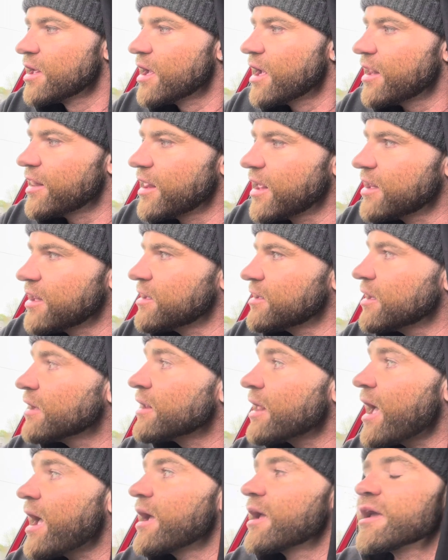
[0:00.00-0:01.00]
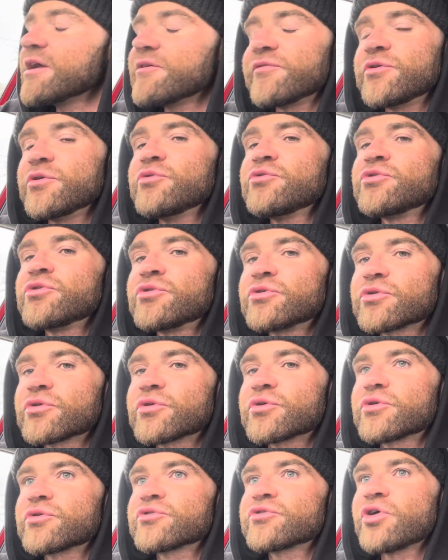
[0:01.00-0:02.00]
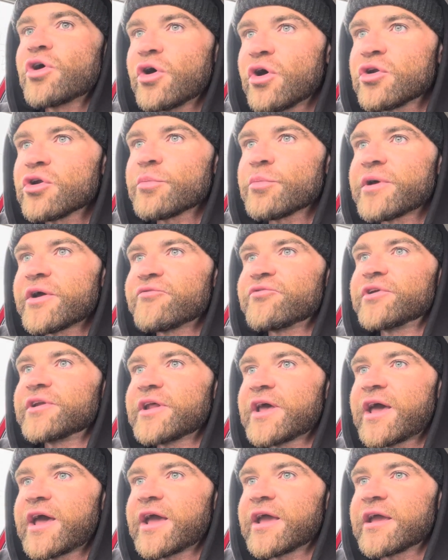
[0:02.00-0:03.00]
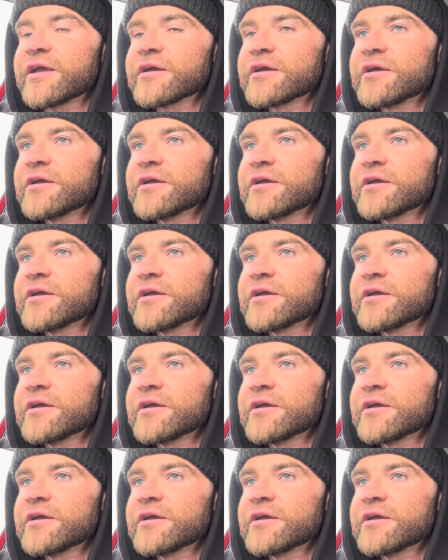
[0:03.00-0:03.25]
At the end of the day, if you turn up every day